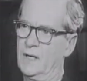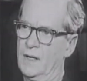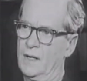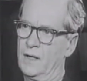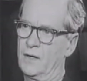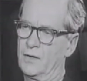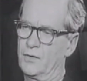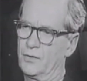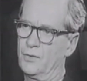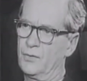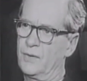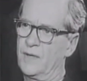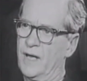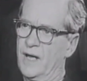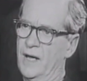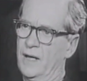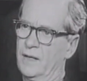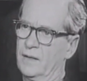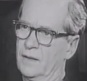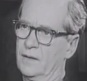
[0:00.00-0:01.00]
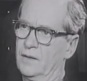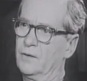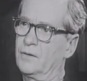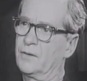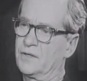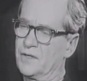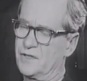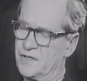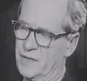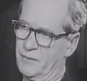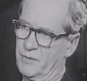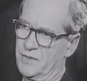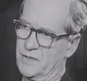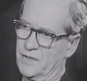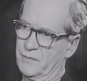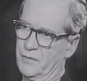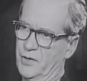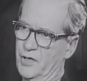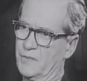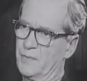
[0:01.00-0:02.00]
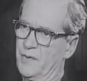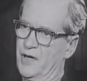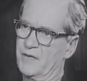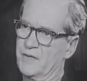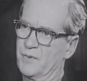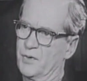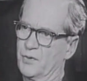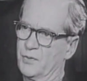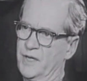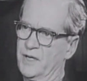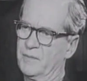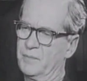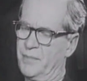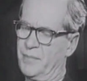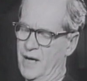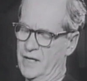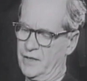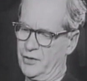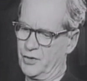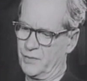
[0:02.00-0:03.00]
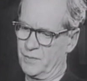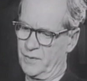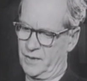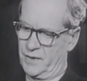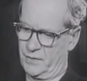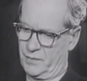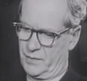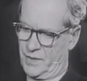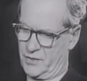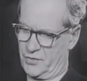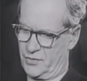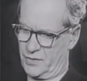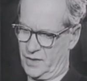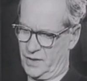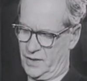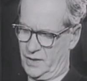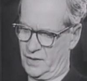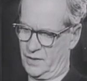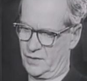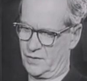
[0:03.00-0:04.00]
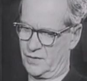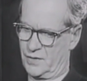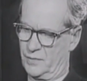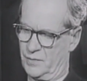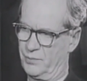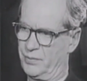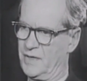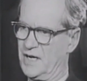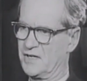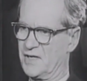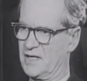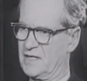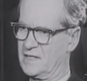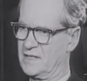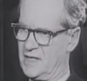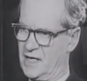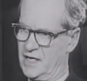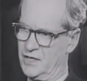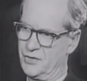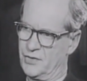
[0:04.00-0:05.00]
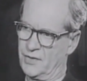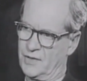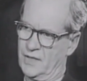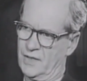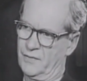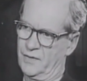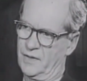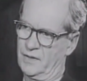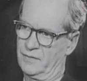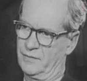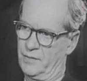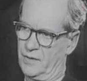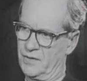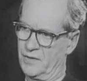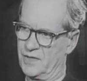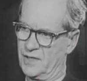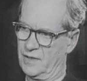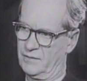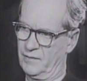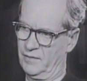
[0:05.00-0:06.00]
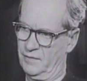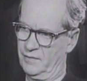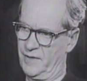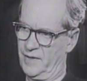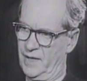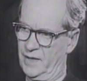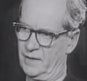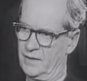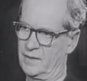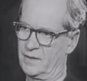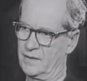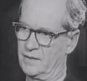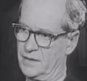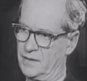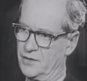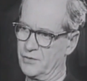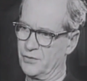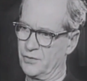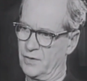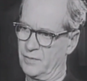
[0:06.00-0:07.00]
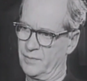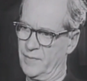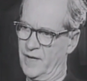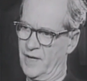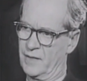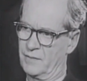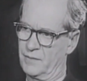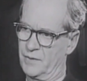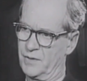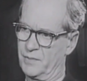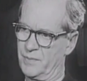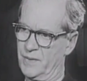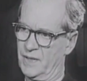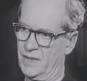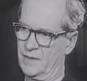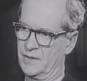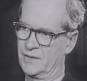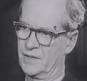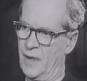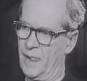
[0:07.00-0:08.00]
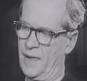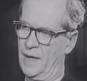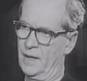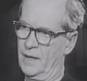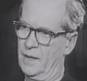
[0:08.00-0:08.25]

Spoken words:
You can distinguish in the first place between punishment, which is the presentation of an aversive event contingent upon a response,